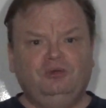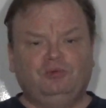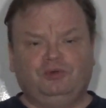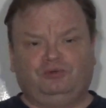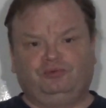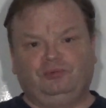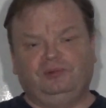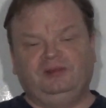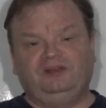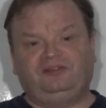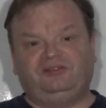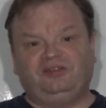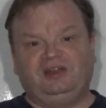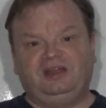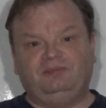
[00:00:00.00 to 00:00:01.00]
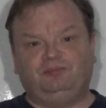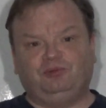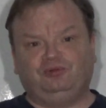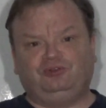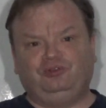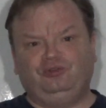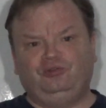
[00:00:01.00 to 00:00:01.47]
was released in
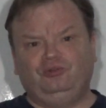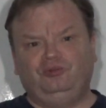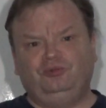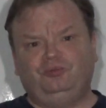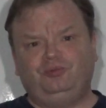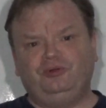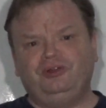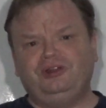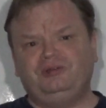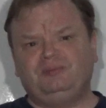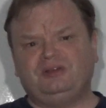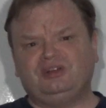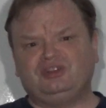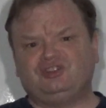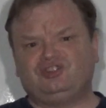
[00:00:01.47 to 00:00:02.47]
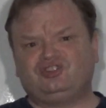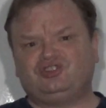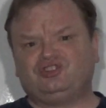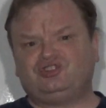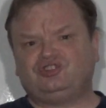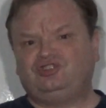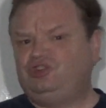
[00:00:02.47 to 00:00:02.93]
April to pretty
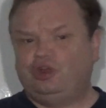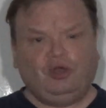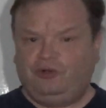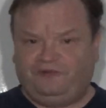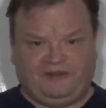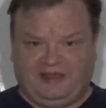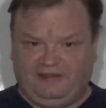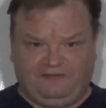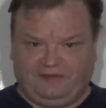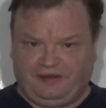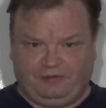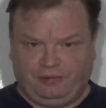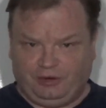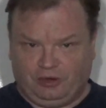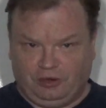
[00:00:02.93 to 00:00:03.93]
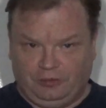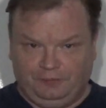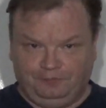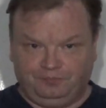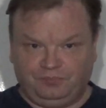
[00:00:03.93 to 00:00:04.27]
much no fanfare at all.